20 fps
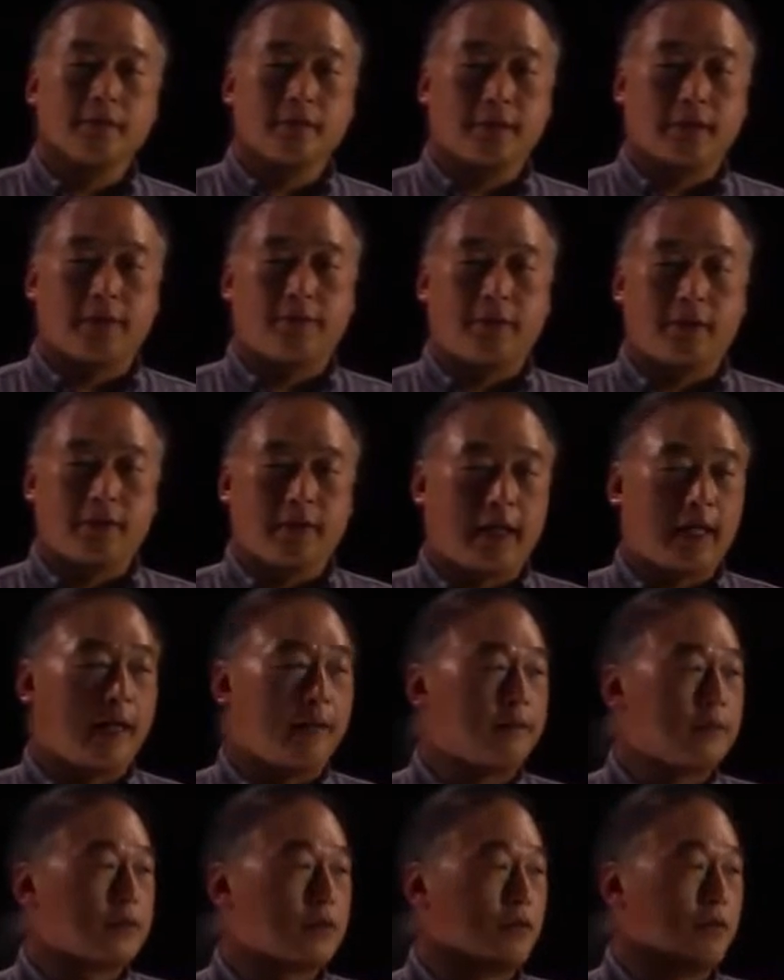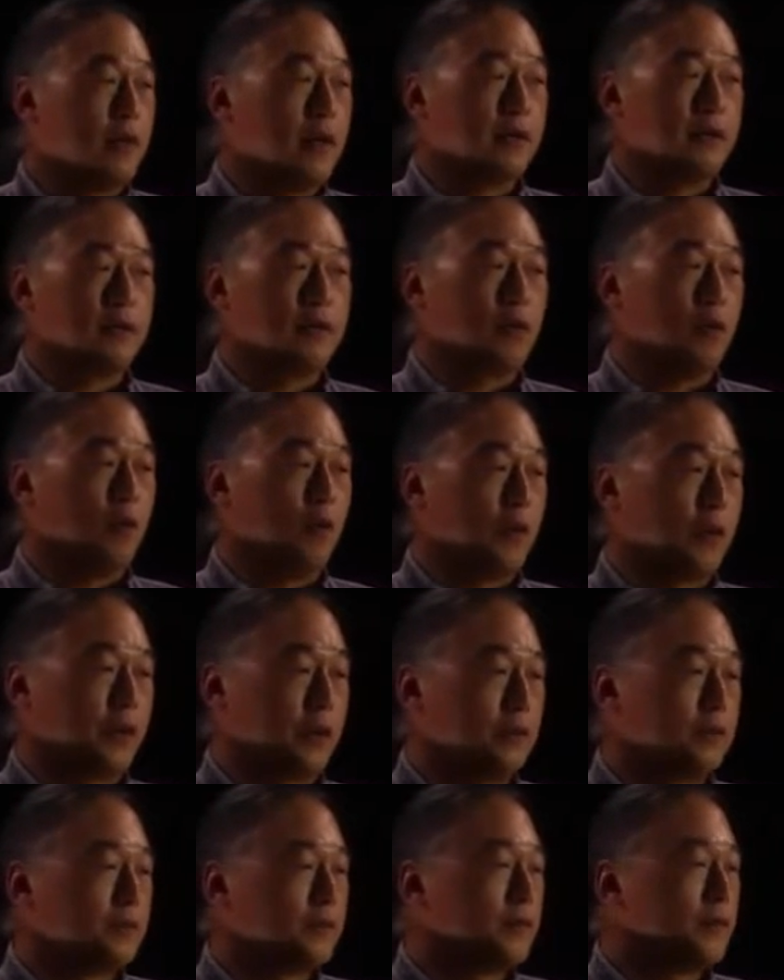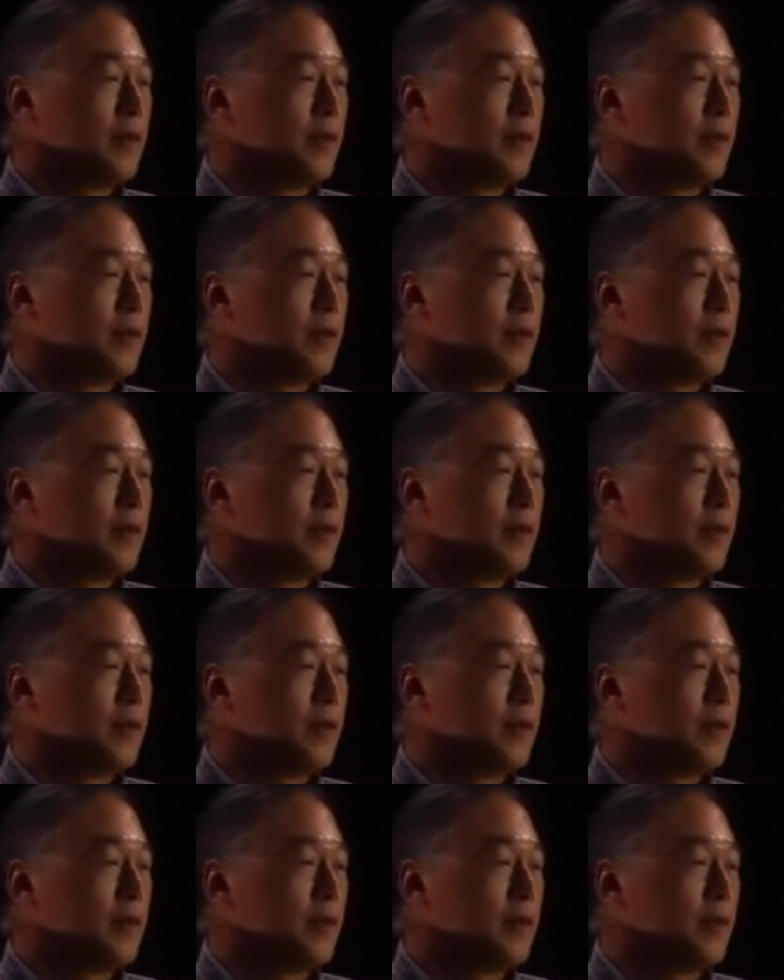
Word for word: several times throughout the quarter.